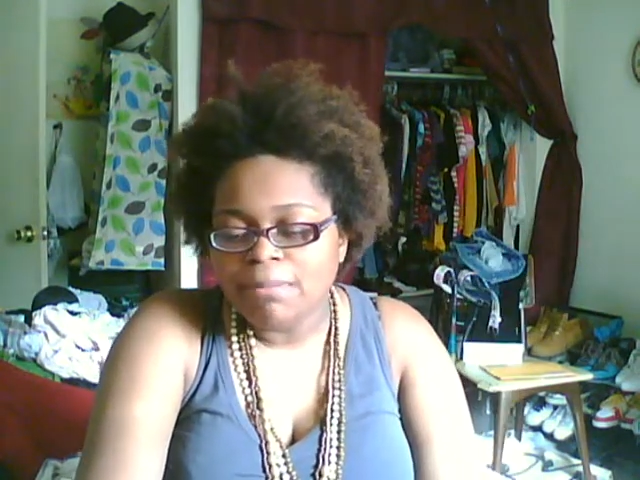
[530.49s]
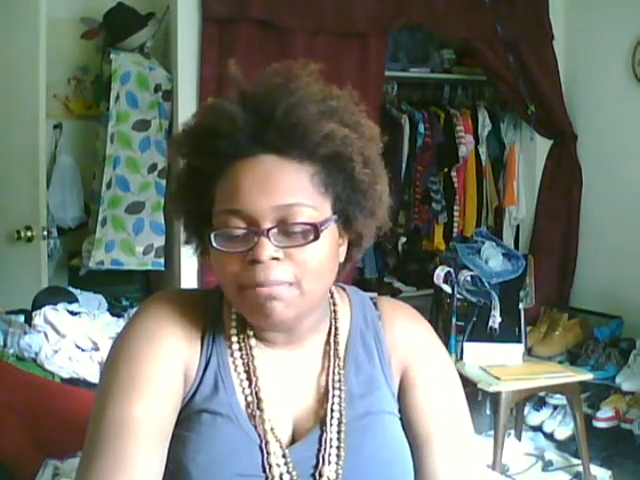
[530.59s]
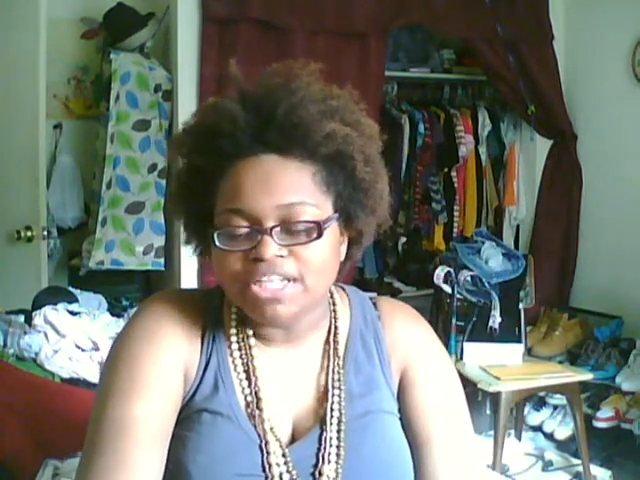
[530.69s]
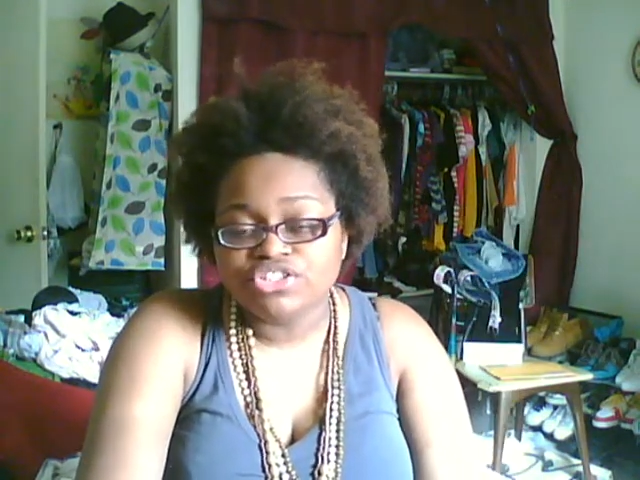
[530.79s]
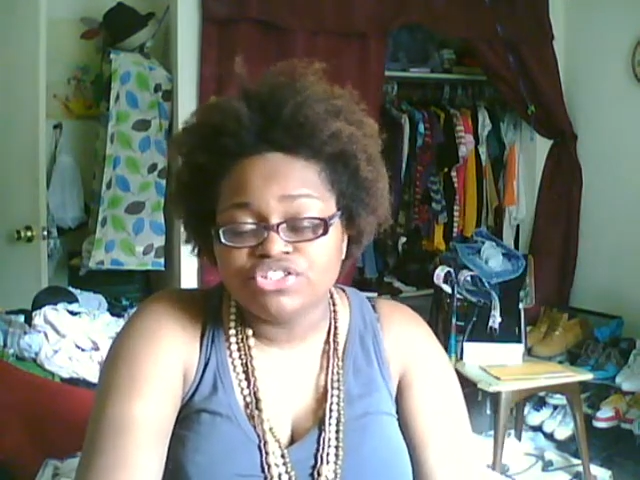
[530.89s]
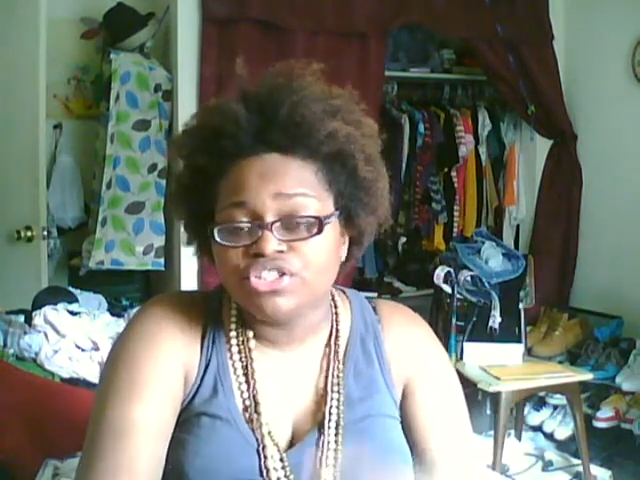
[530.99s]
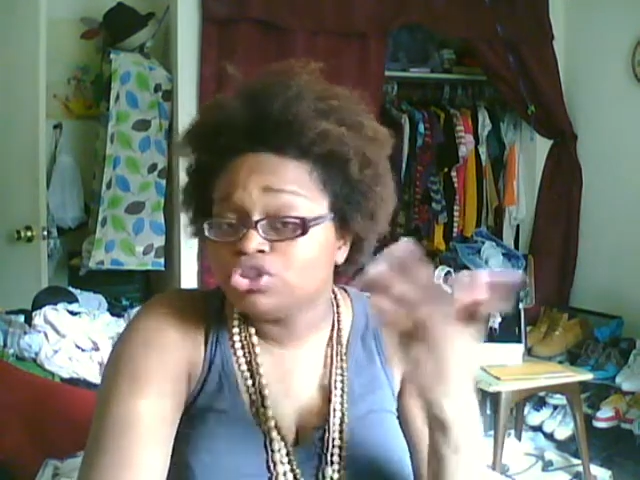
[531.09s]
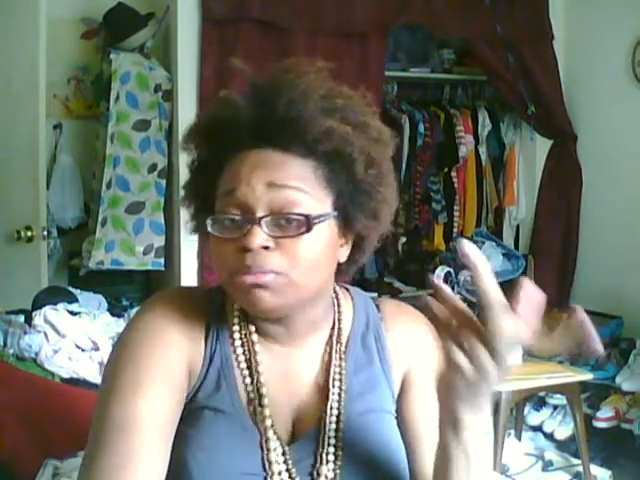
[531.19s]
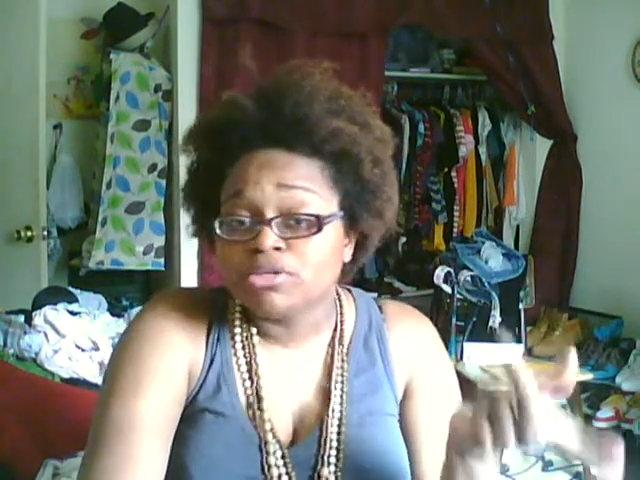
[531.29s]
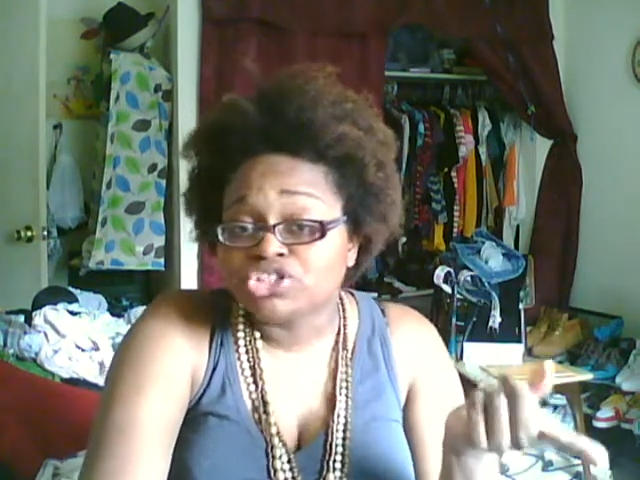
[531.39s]
Make sure that there's no
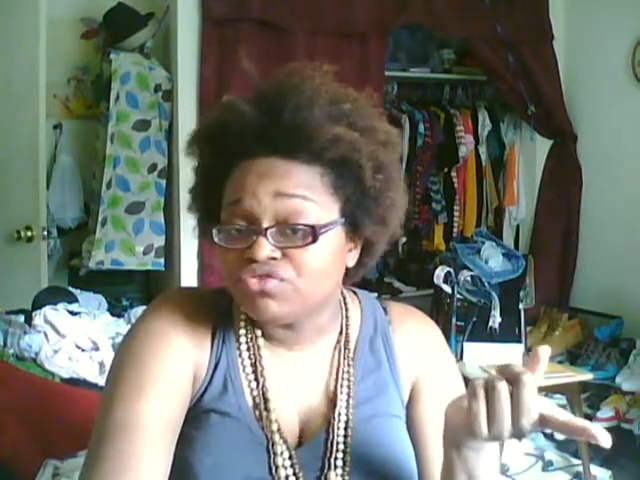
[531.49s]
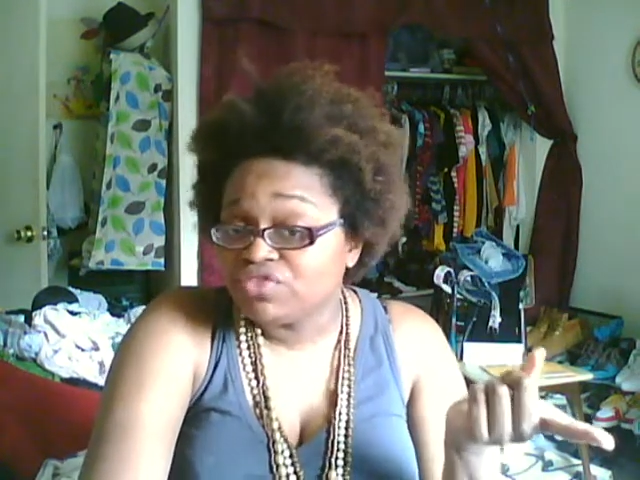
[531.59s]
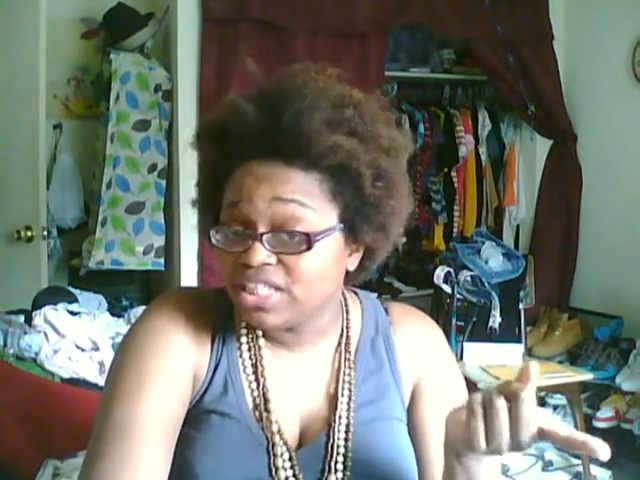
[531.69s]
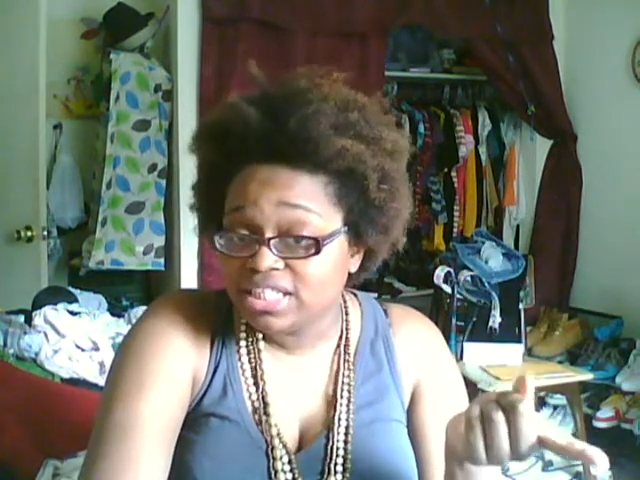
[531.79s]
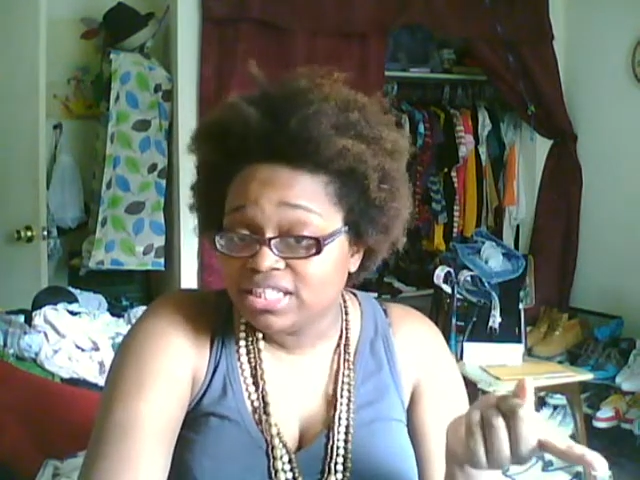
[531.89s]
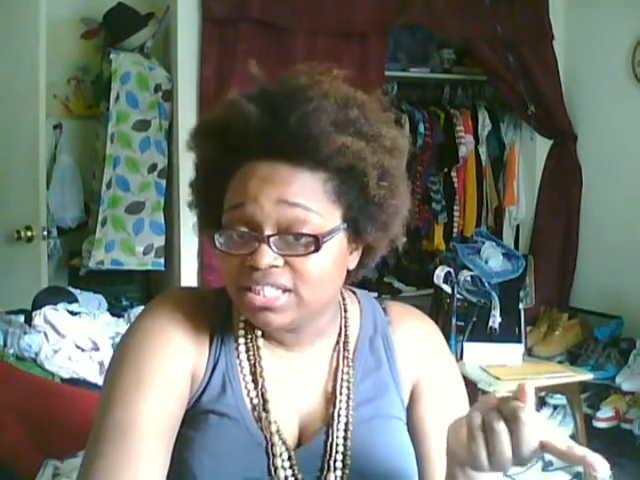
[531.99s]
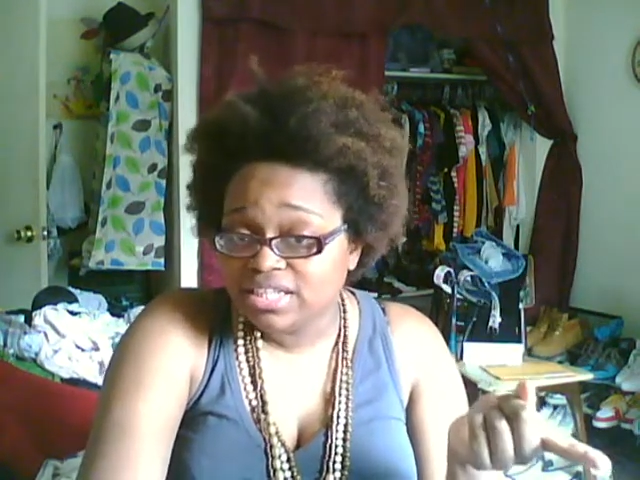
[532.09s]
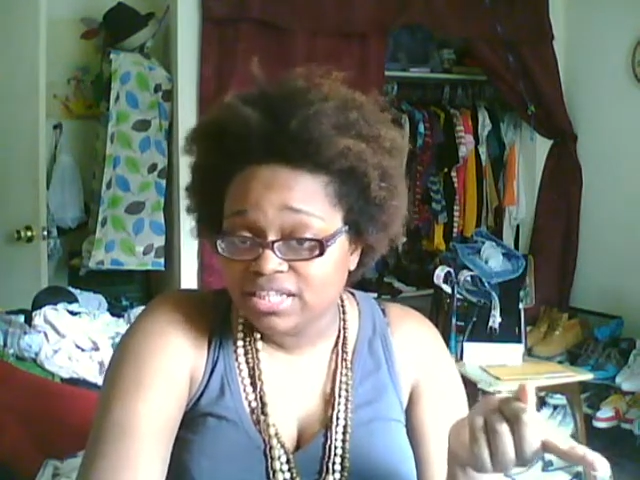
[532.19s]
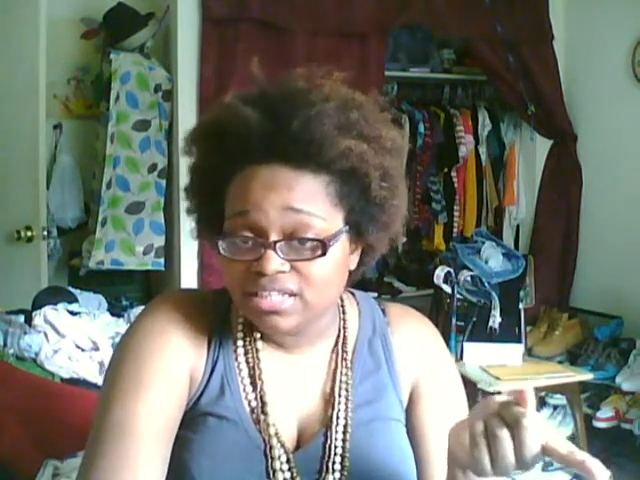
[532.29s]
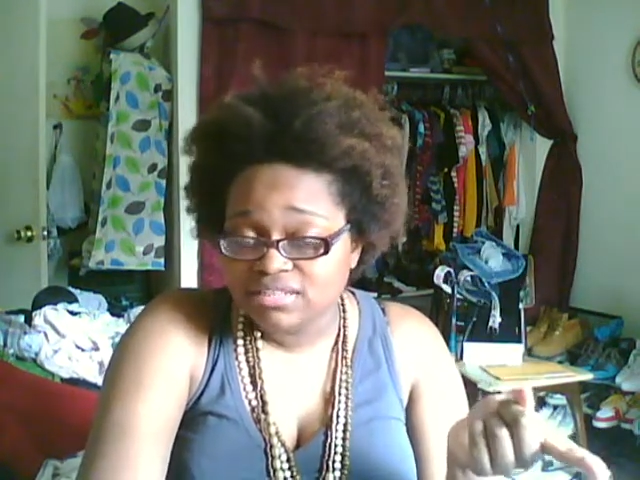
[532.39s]
more string in there,